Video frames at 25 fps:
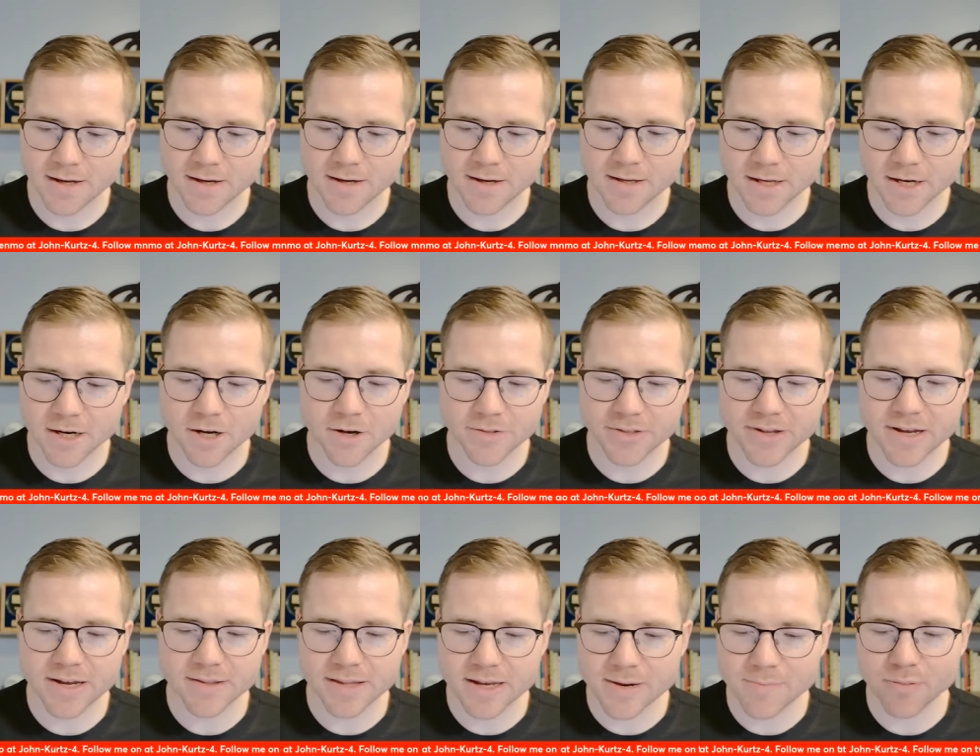You know,
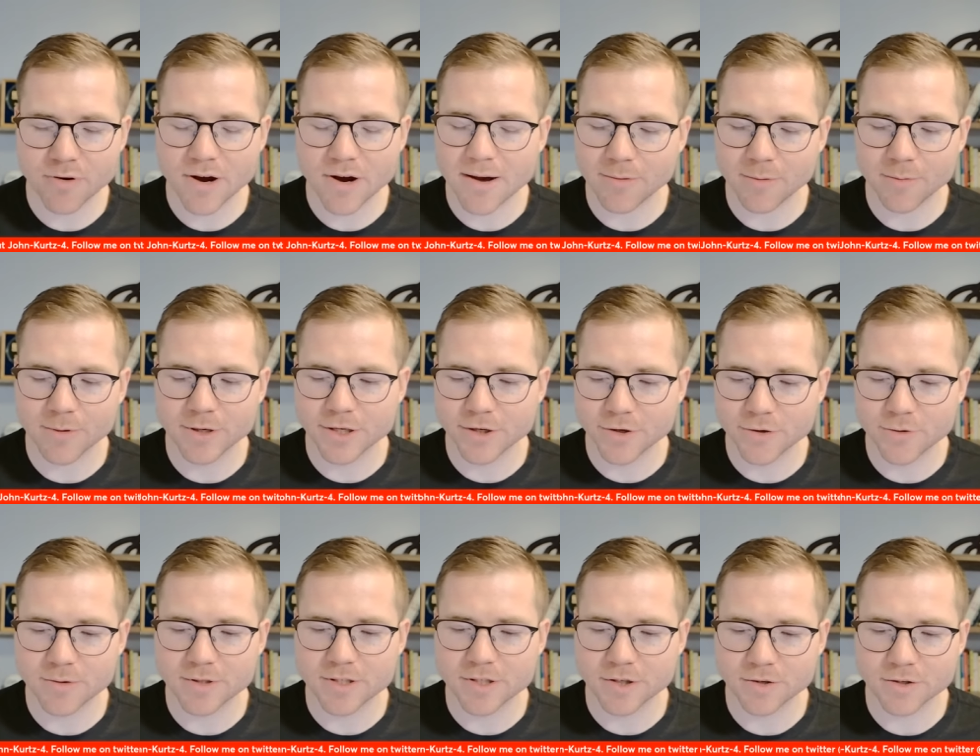they probably
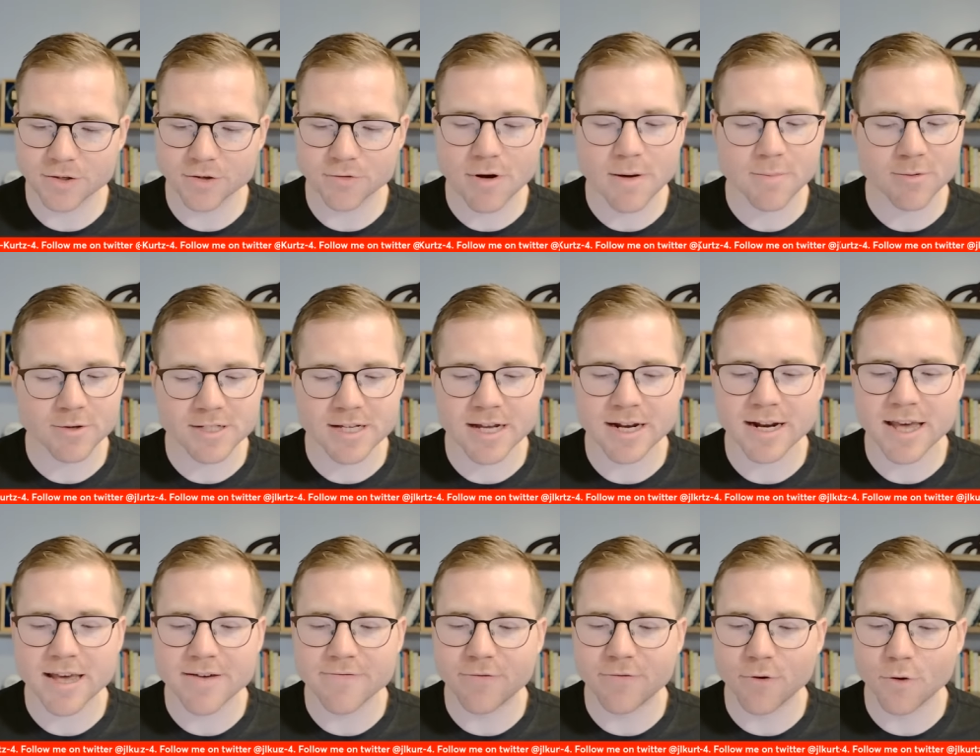do to represent
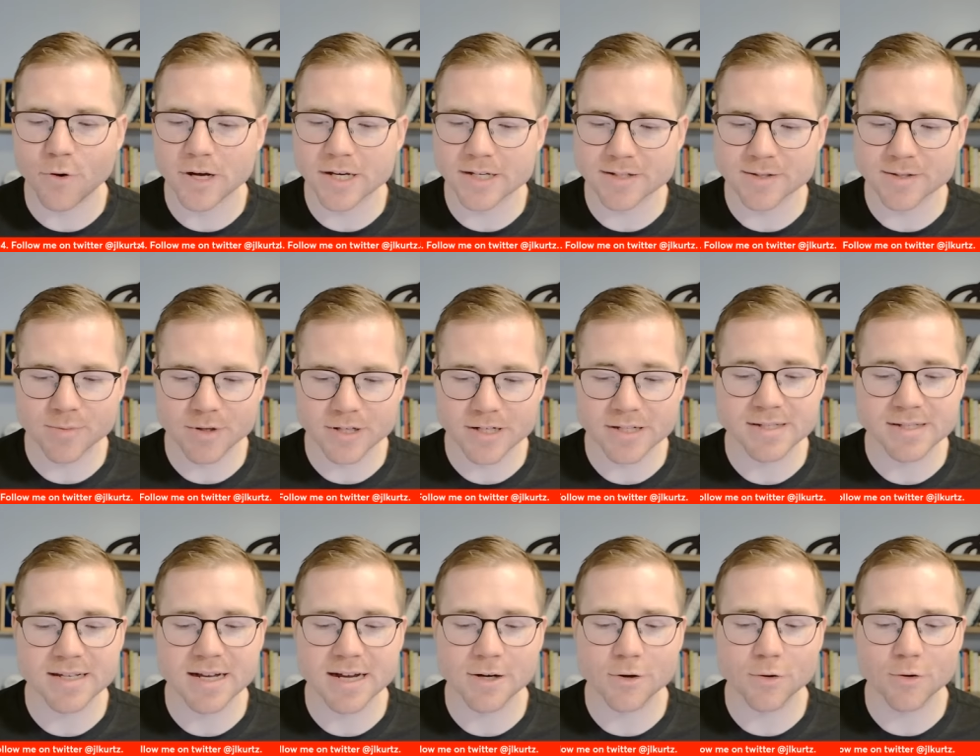a voice, but
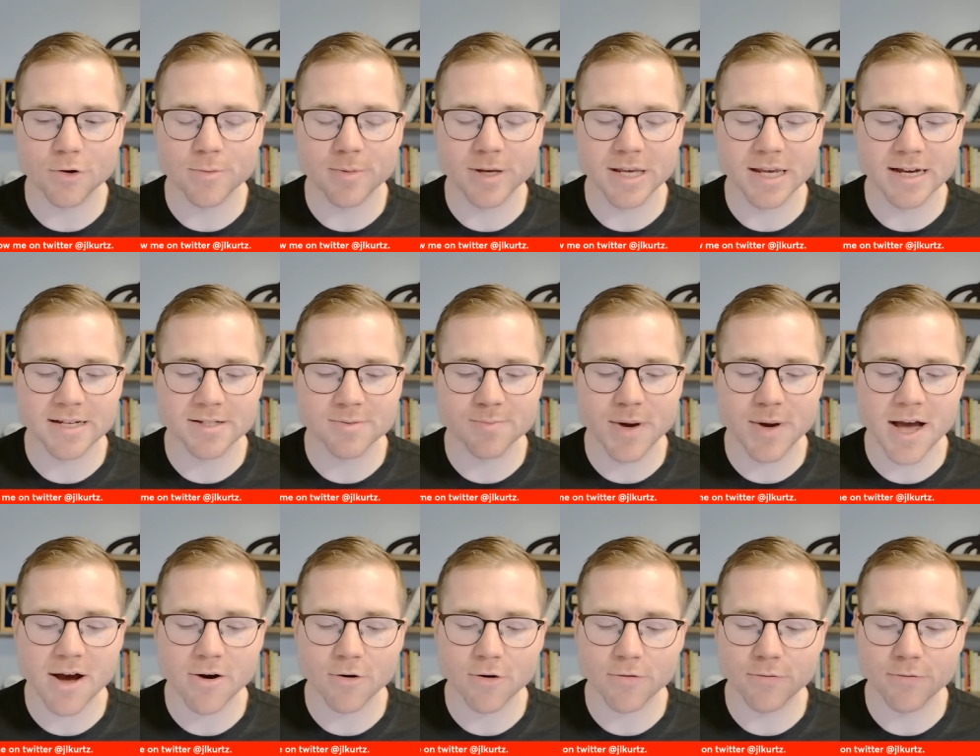it's not going to be as
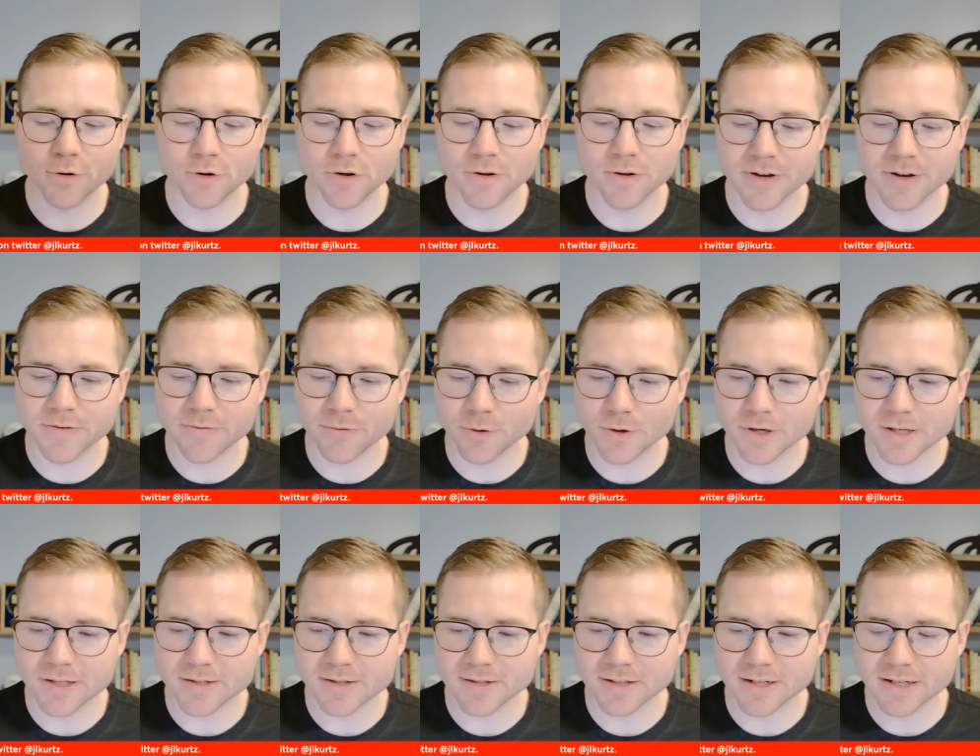powerful of a
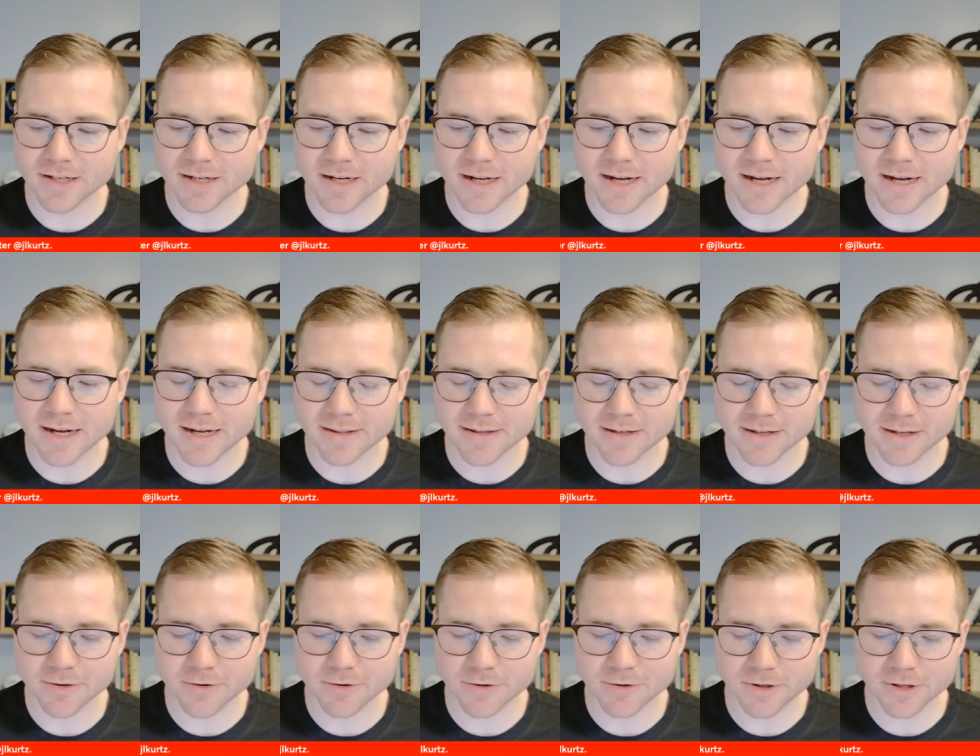voice. And I
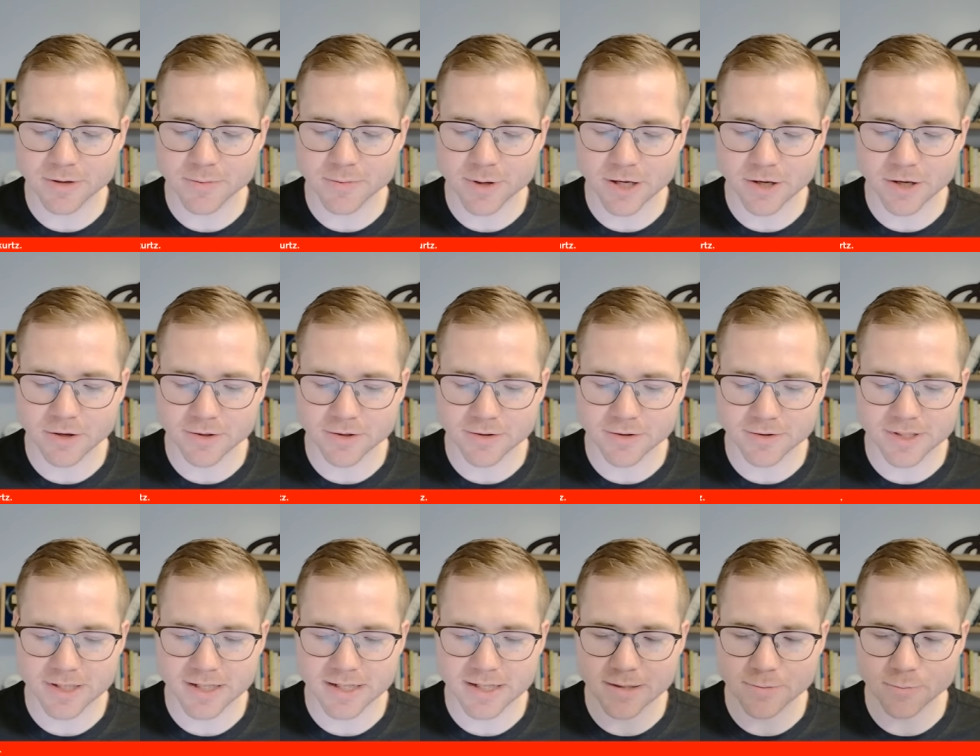think clearly we all
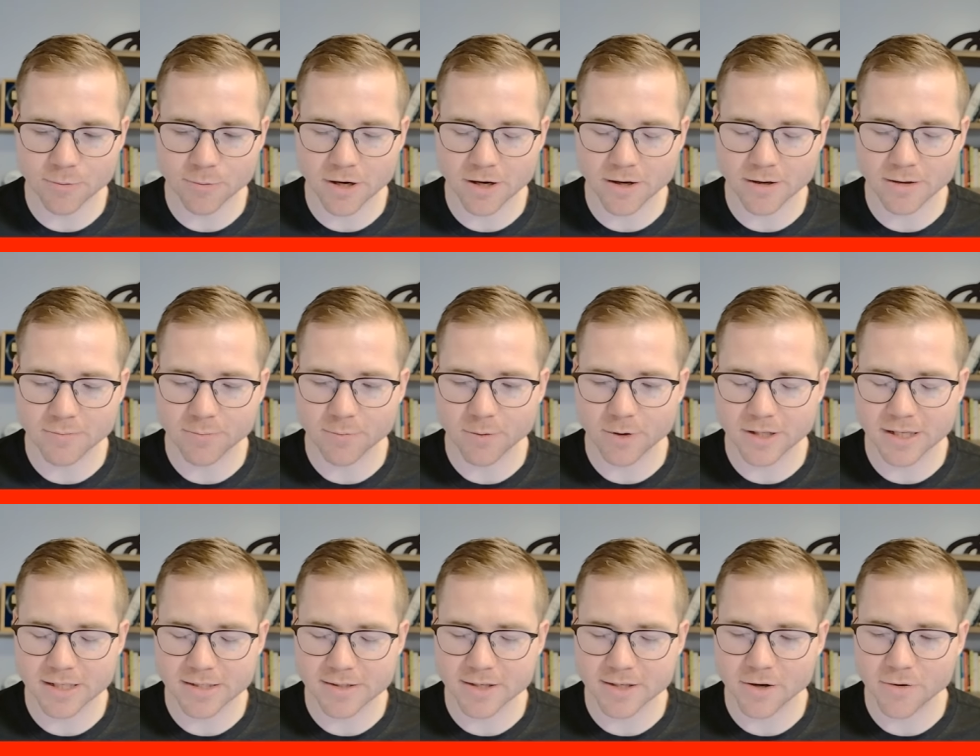understand where
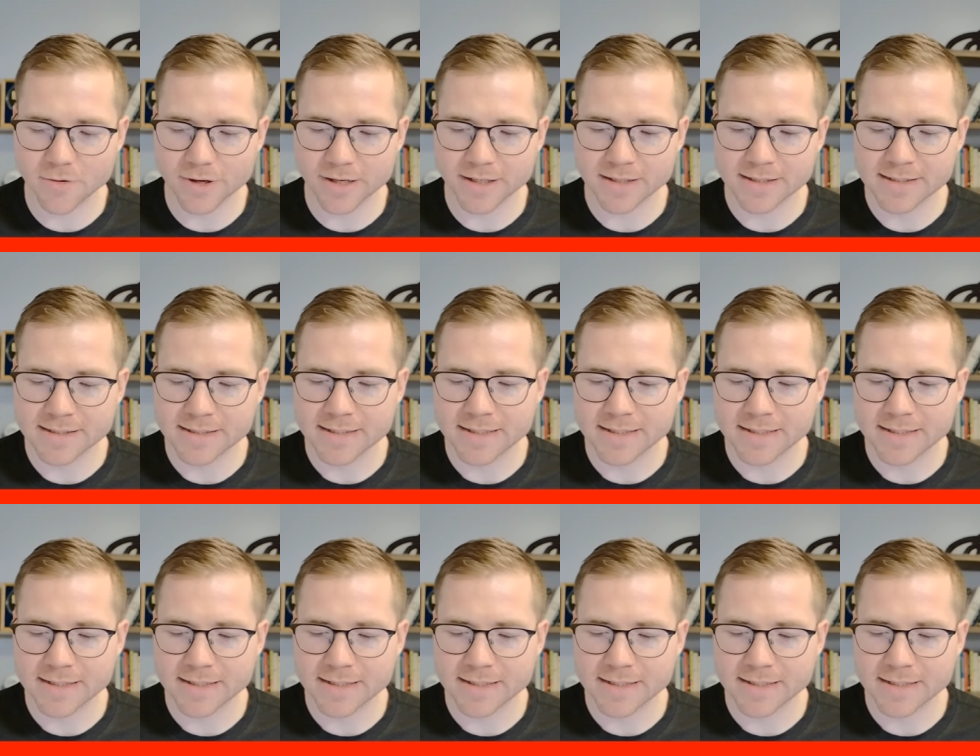that's going.